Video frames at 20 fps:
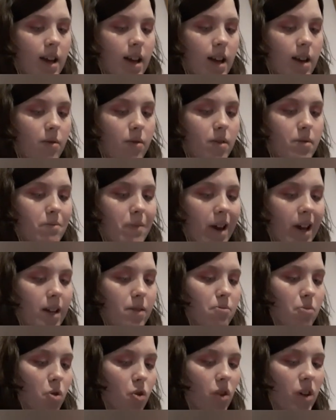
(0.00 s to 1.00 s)
It was made
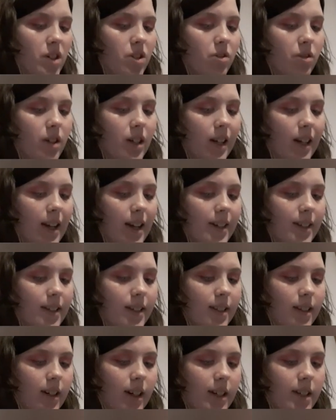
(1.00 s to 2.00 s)
more into collector's
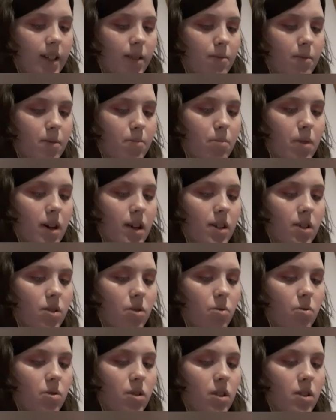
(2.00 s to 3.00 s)
items,
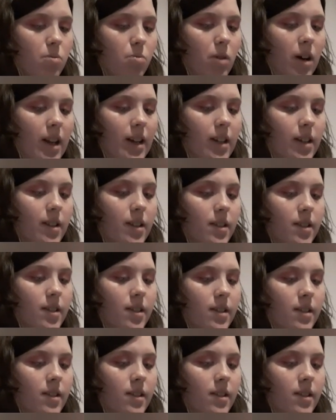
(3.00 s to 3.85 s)
bundles as well as...